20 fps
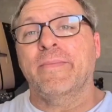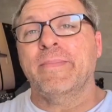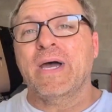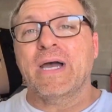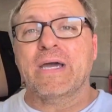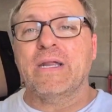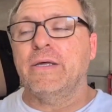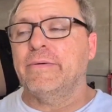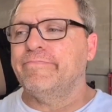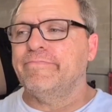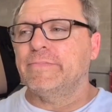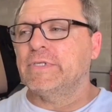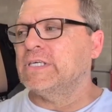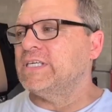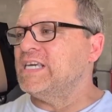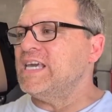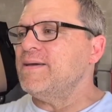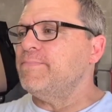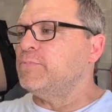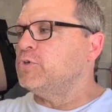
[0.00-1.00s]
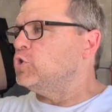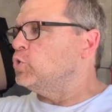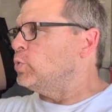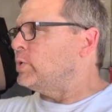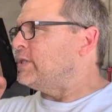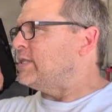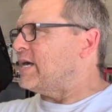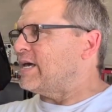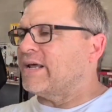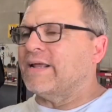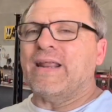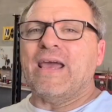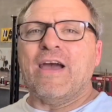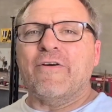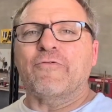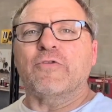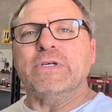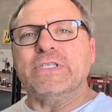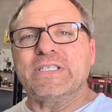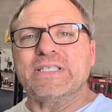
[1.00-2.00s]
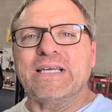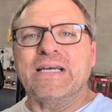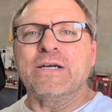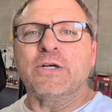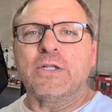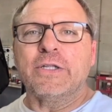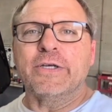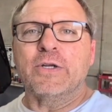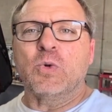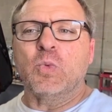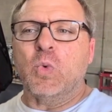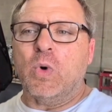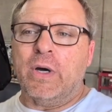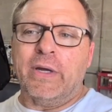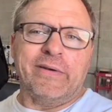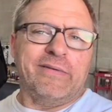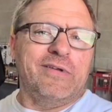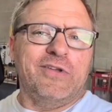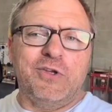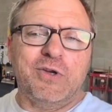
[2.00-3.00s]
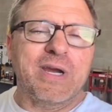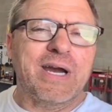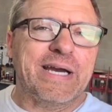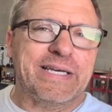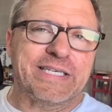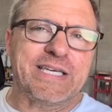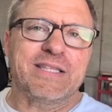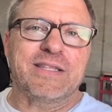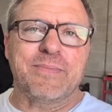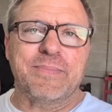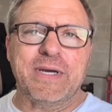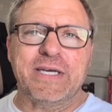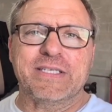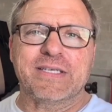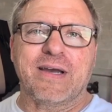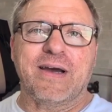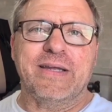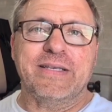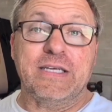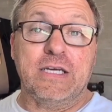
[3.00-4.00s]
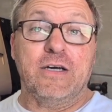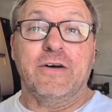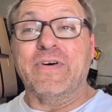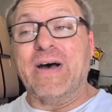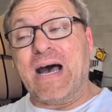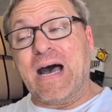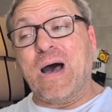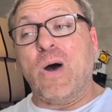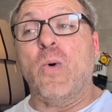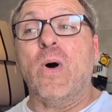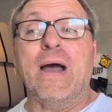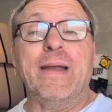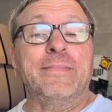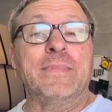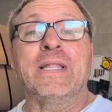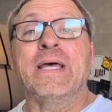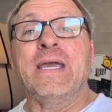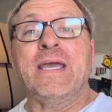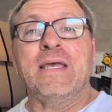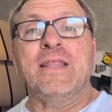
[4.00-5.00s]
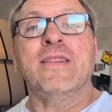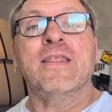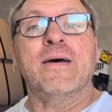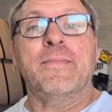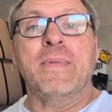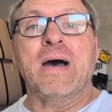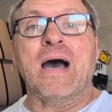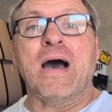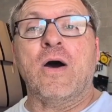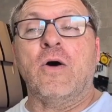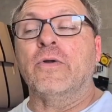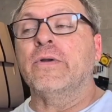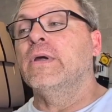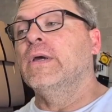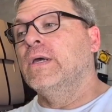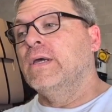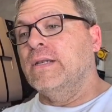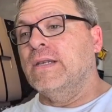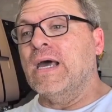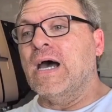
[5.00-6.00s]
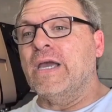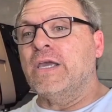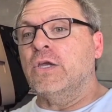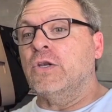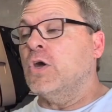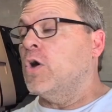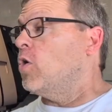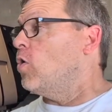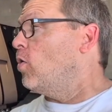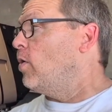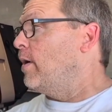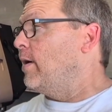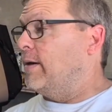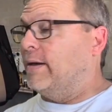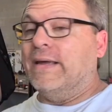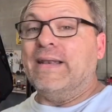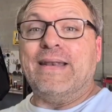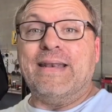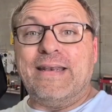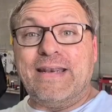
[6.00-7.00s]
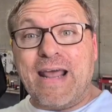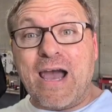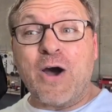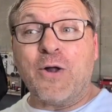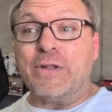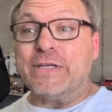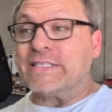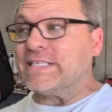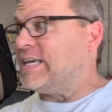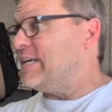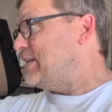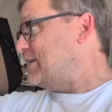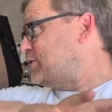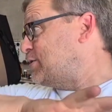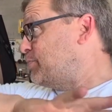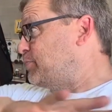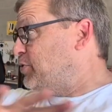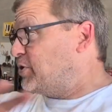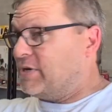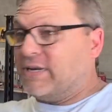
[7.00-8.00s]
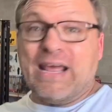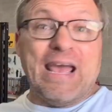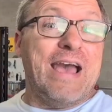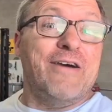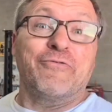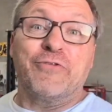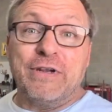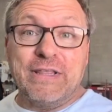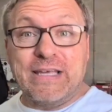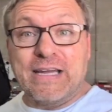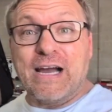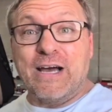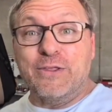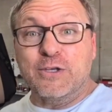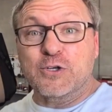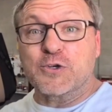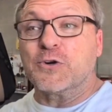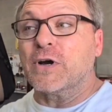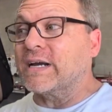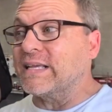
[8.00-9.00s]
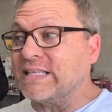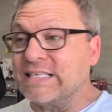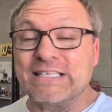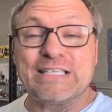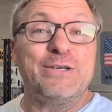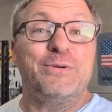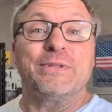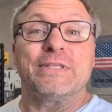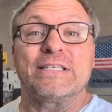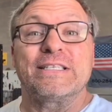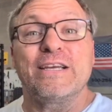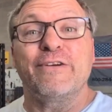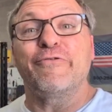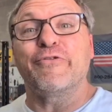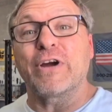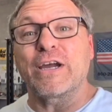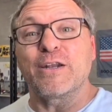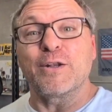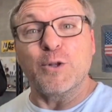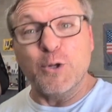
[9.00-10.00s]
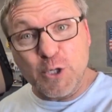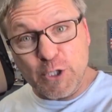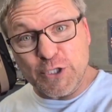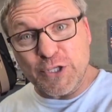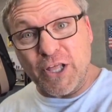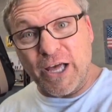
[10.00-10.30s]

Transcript: I'm not gonna keep doing that on every single little one. You guys get the basic idea of how I'm laying them out. Now you know. Now let's get into putting everything on the truck and let's see what this thing freaking looks